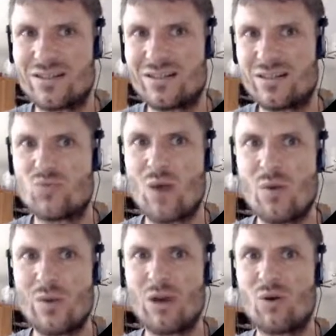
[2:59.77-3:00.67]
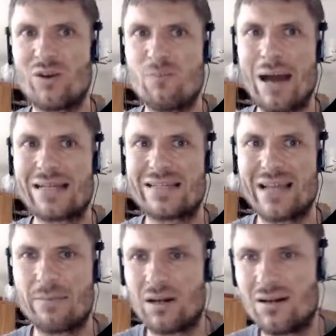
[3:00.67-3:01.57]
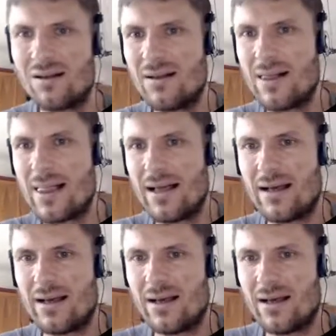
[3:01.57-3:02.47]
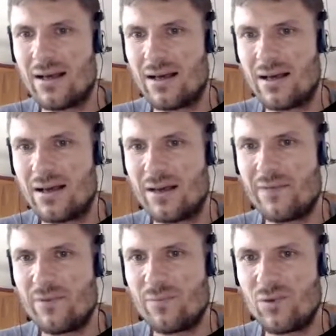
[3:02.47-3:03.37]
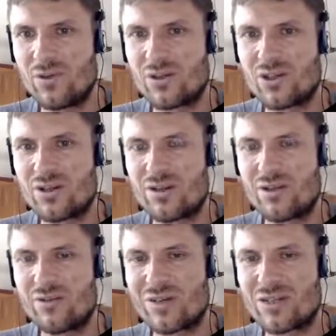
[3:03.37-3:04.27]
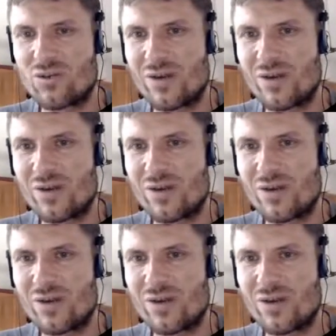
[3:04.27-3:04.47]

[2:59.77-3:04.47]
This is why we call it bistable. If you plot the restoring